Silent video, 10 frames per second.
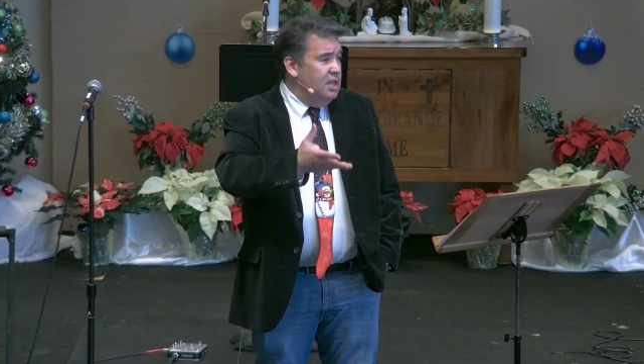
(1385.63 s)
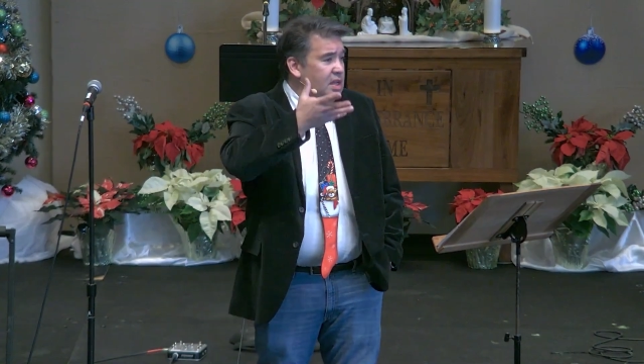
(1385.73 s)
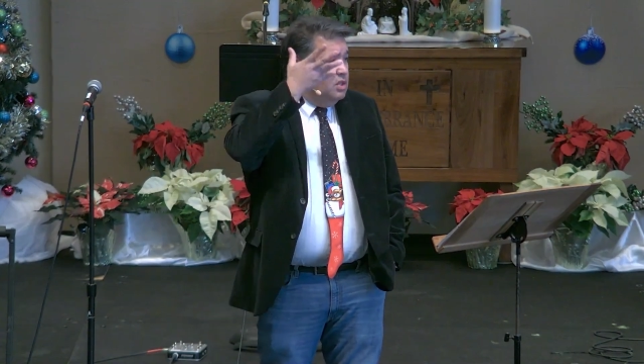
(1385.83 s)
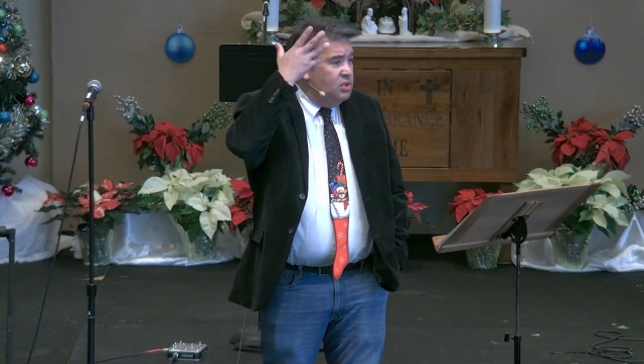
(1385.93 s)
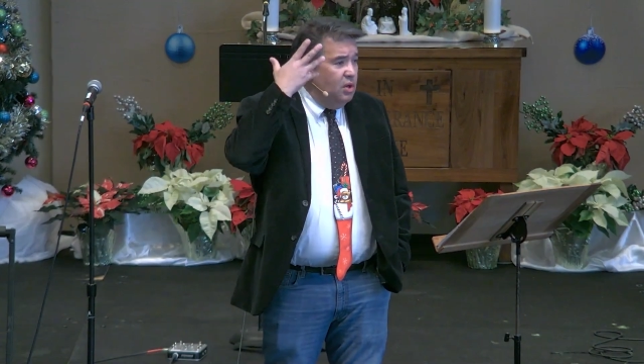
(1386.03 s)

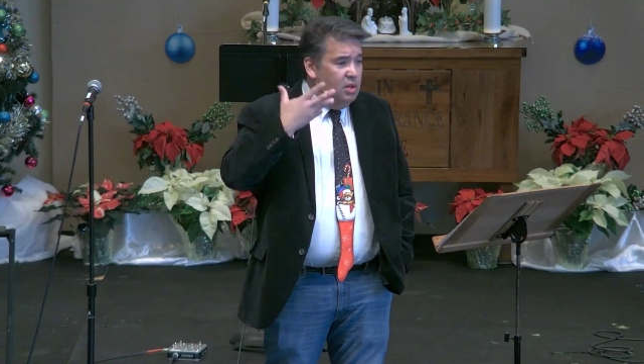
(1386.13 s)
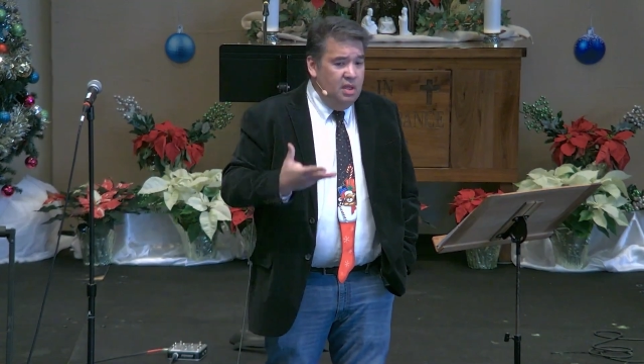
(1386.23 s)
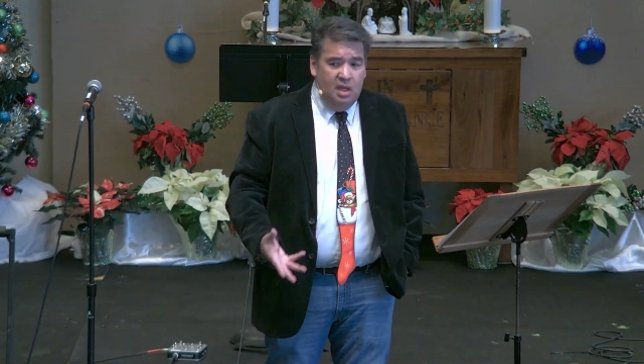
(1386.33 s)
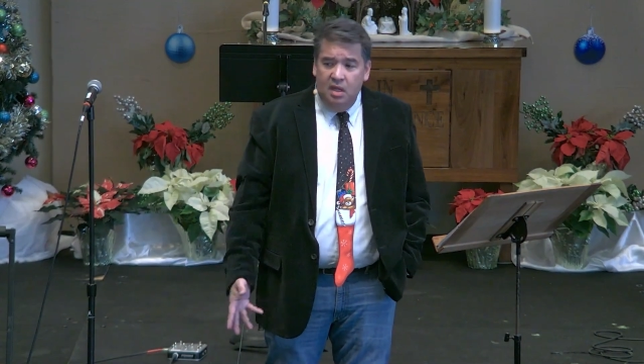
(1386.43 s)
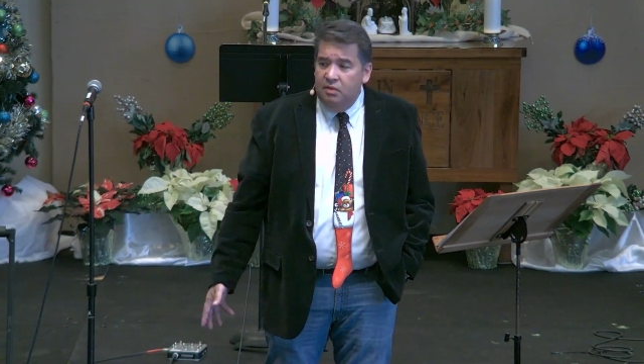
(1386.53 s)
And it
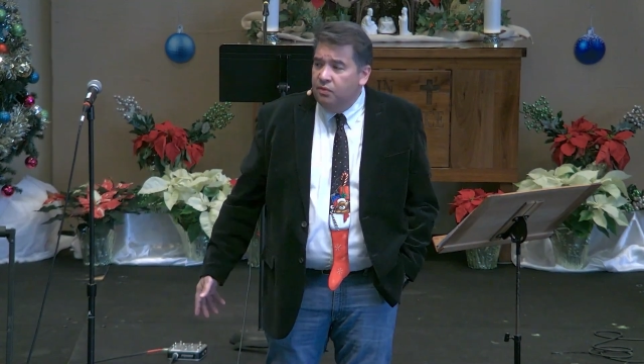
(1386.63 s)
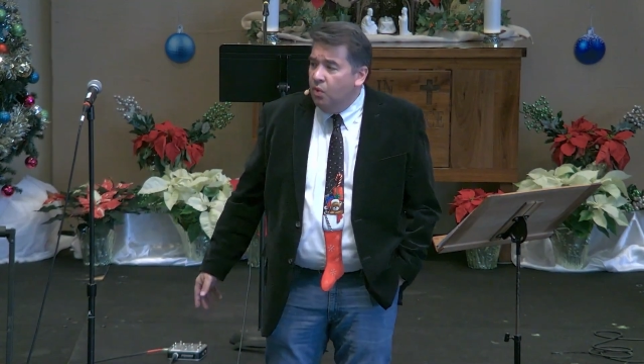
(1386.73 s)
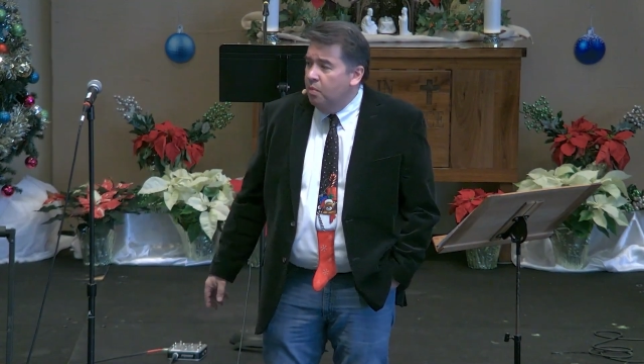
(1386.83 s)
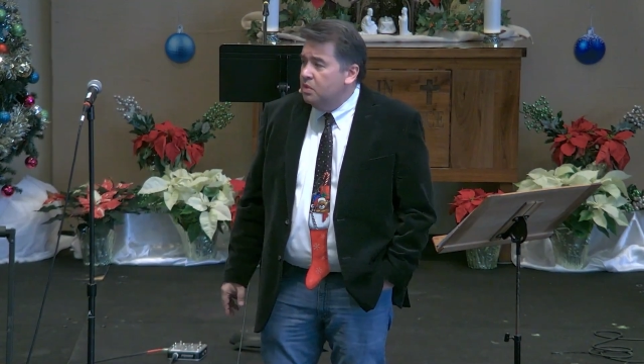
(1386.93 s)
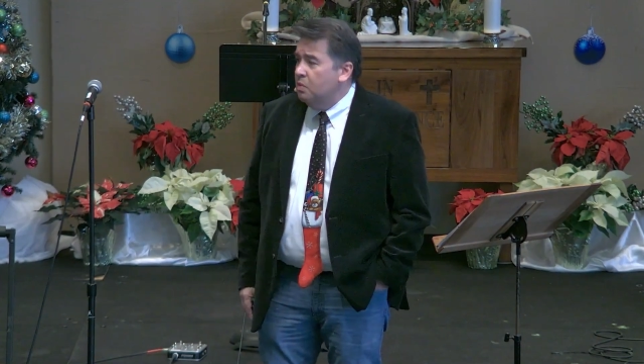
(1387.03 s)
certainly
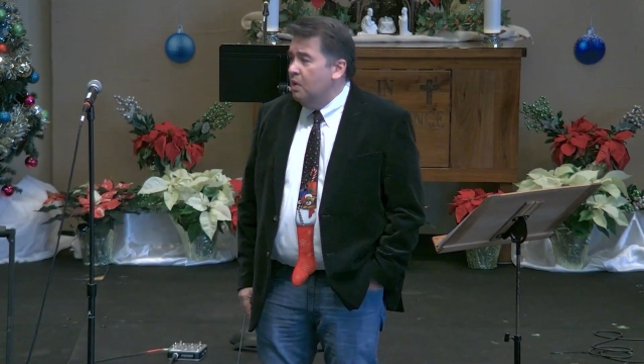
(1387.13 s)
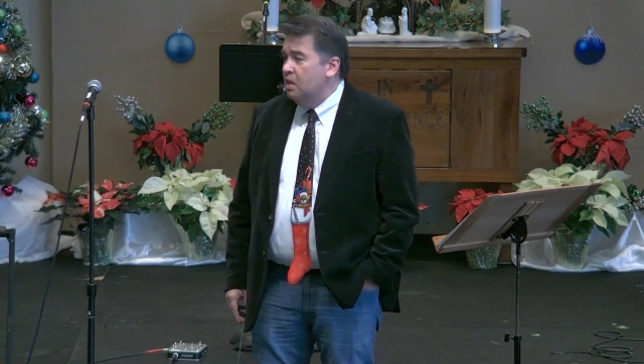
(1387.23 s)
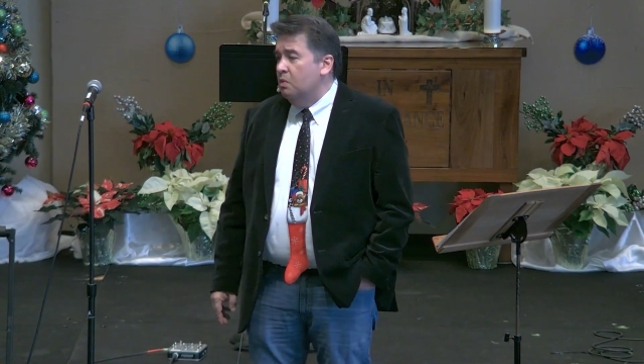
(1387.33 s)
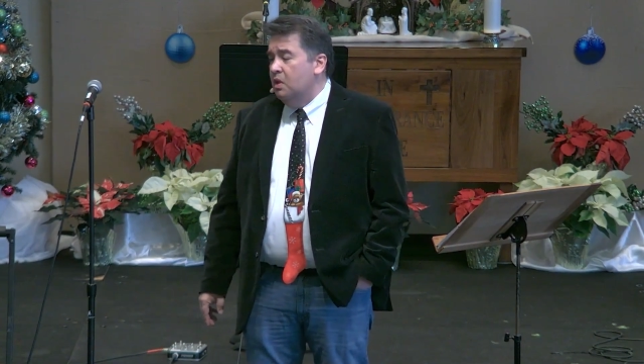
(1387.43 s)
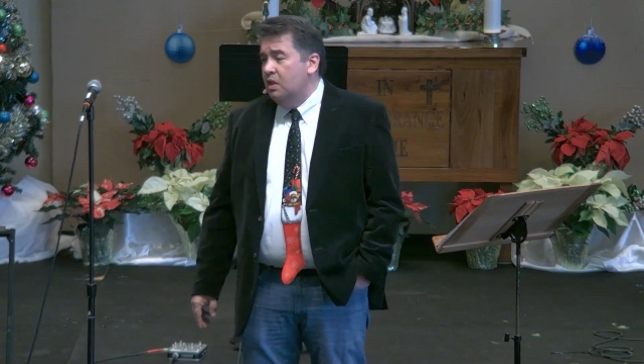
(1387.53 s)
informs the way
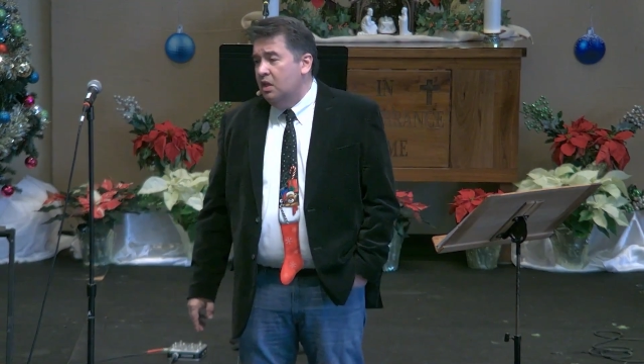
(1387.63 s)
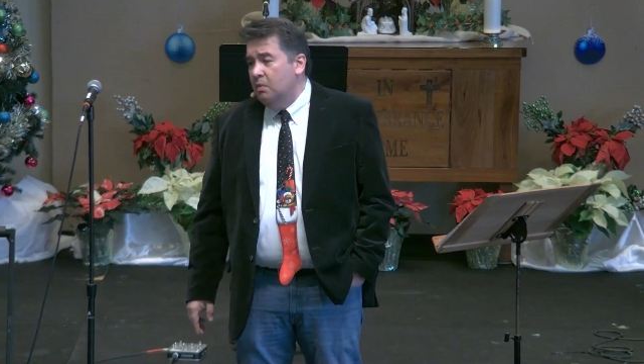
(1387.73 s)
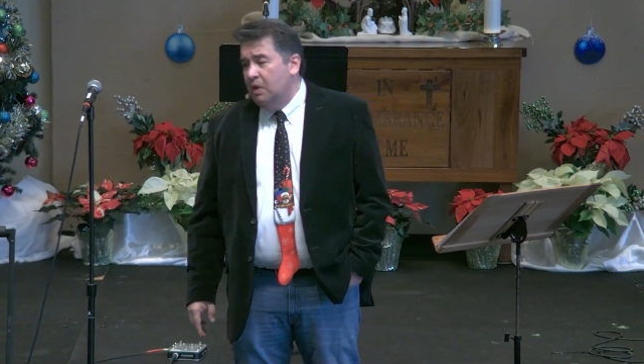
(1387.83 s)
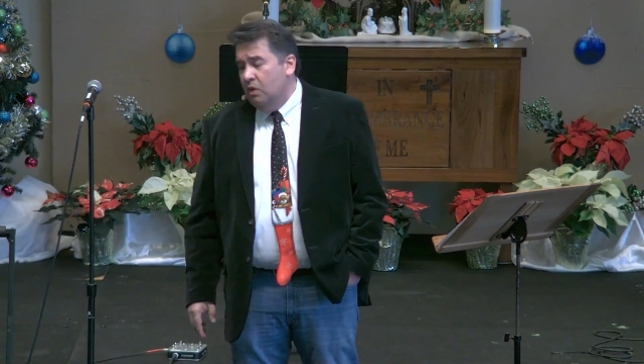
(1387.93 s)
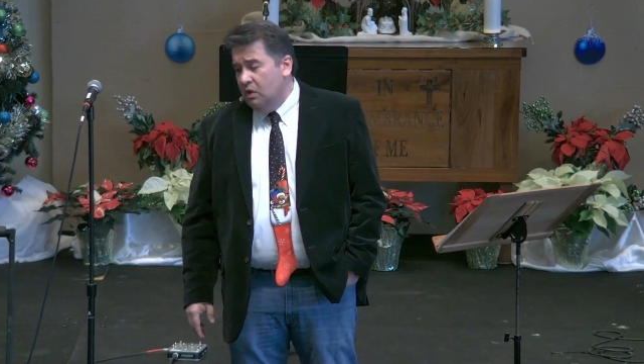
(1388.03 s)
that we think
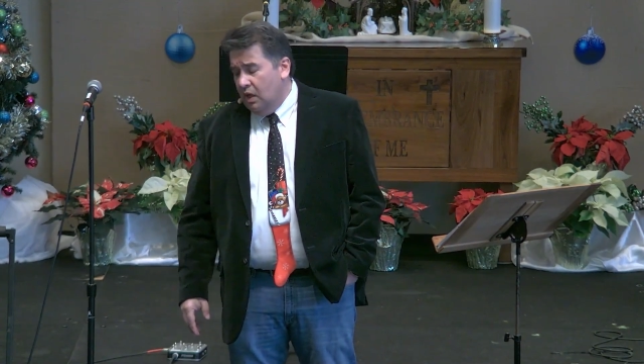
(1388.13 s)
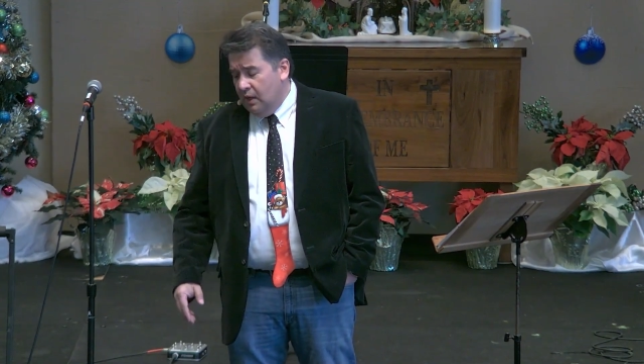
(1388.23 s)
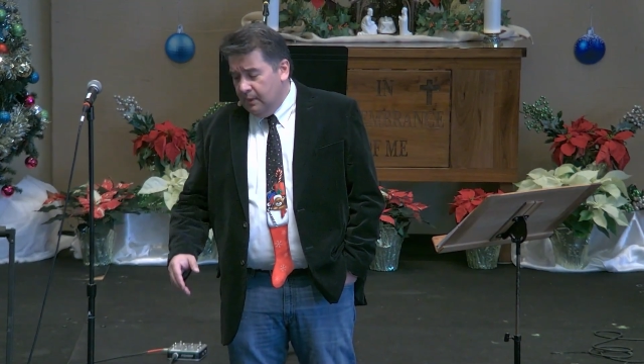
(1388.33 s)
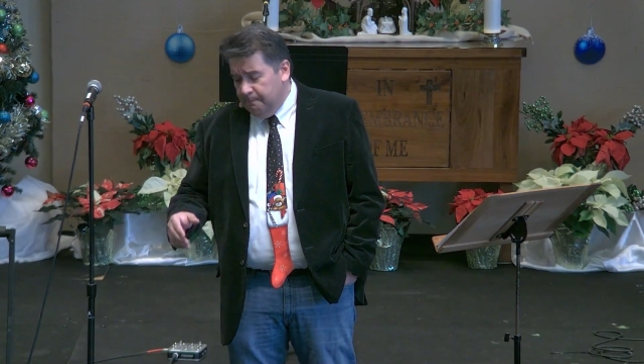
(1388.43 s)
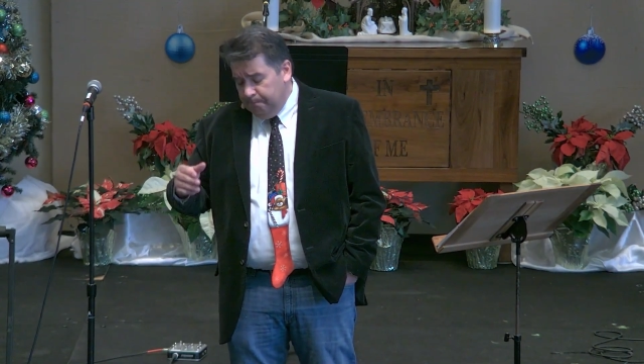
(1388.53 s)
about God.